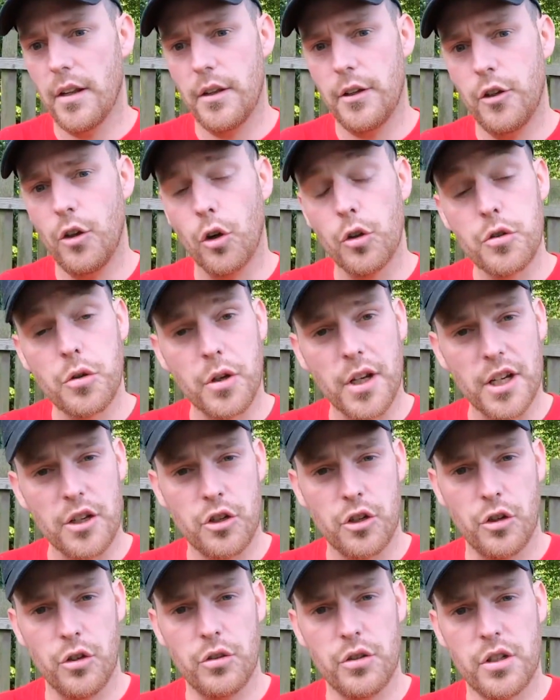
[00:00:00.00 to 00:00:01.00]
You also get
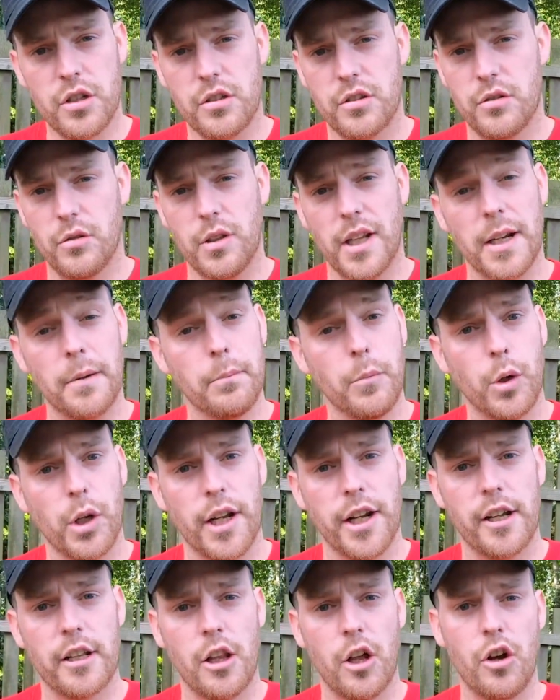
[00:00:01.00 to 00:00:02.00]
shoes, so more
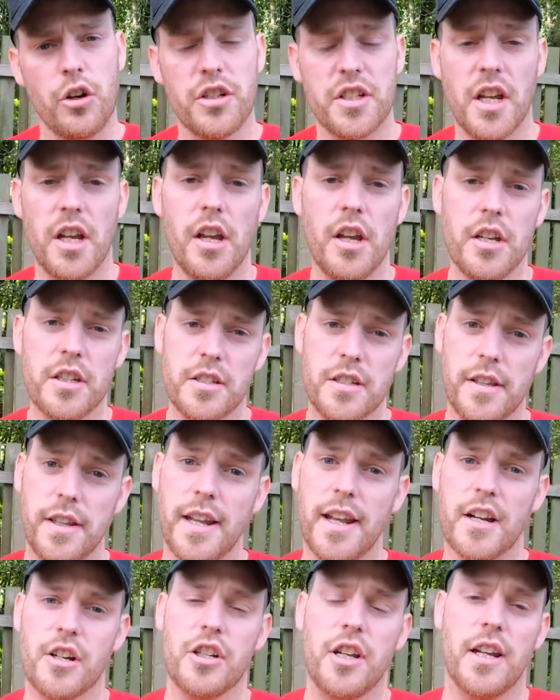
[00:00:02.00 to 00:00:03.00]
like clogs, so they
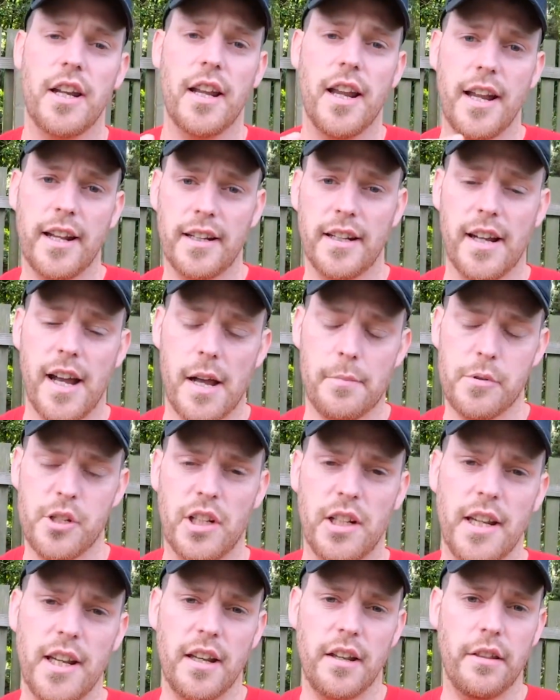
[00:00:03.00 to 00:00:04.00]
actually
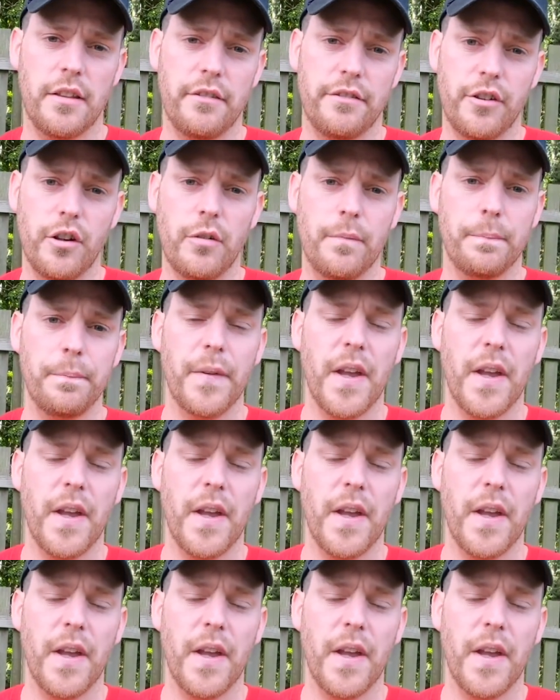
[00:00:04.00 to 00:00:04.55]
encapsulate the foot.